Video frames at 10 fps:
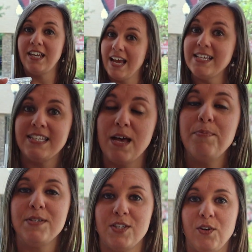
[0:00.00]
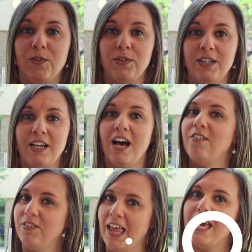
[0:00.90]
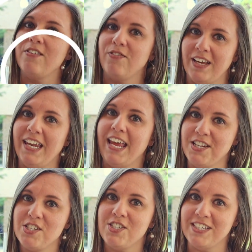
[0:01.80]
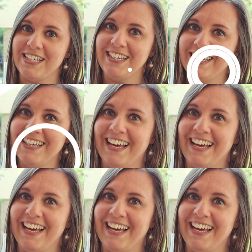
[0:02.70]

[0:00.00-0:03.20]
next episode of Life in H D.